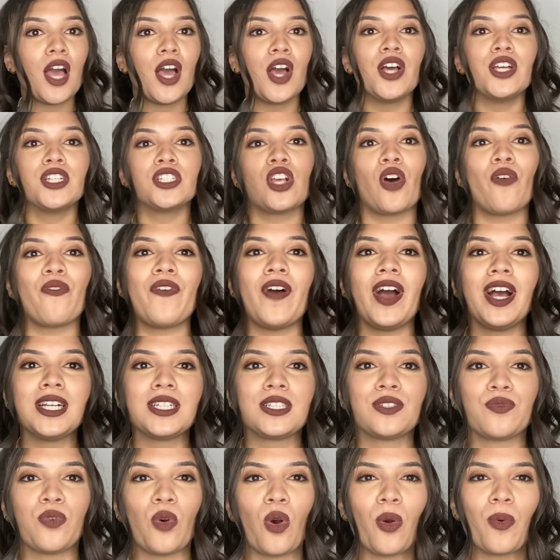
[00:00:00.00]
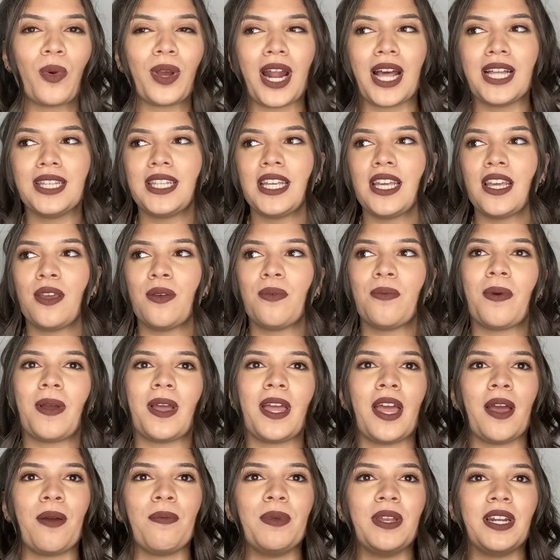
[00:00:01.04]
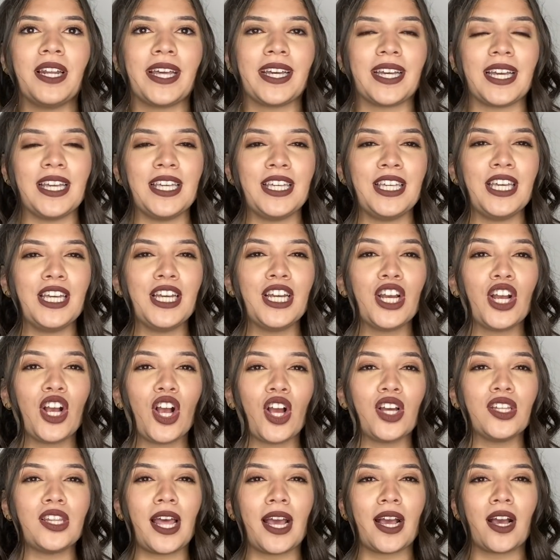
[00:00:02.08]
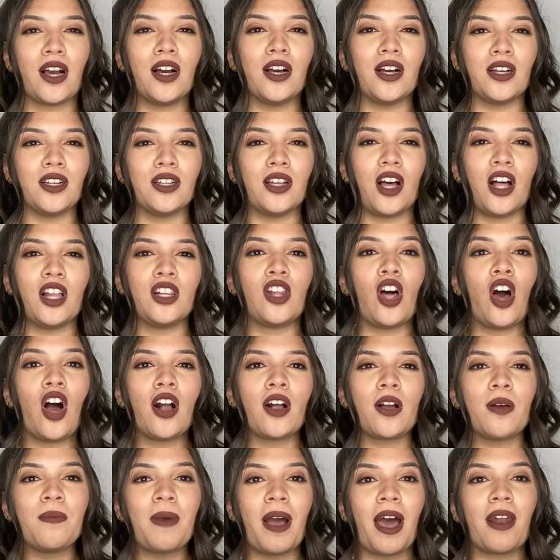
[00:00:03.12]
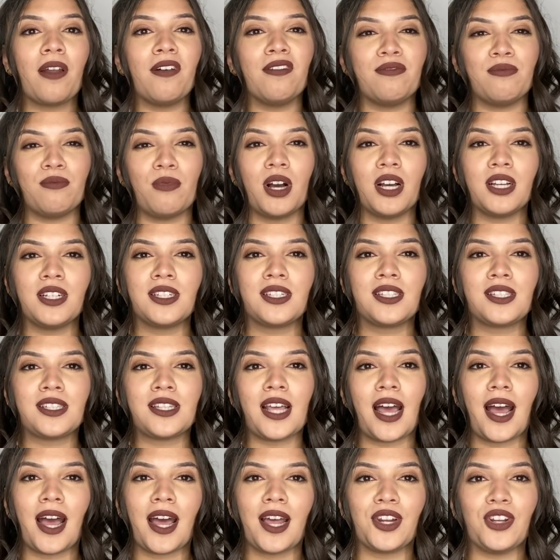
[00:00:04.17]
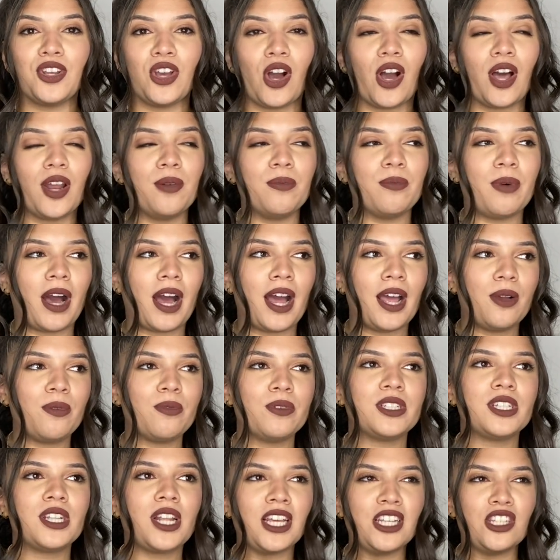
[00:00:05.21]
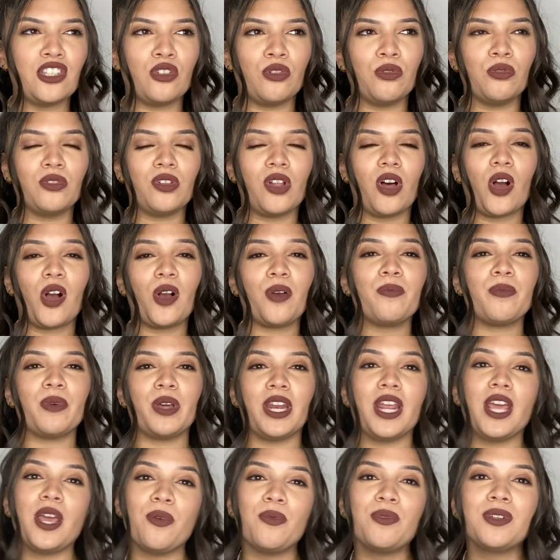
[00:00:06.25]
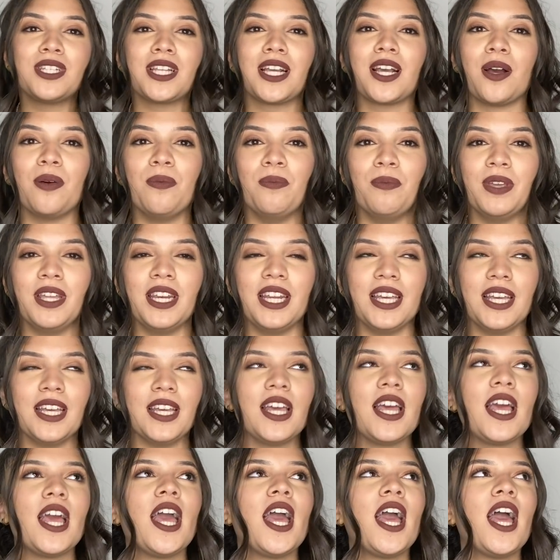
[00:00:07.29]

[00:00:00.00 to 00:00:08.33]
So fast forward, I think it might have been like a year or like a long amount of months that had gone by. It wasn't like too long, but it was like a minute.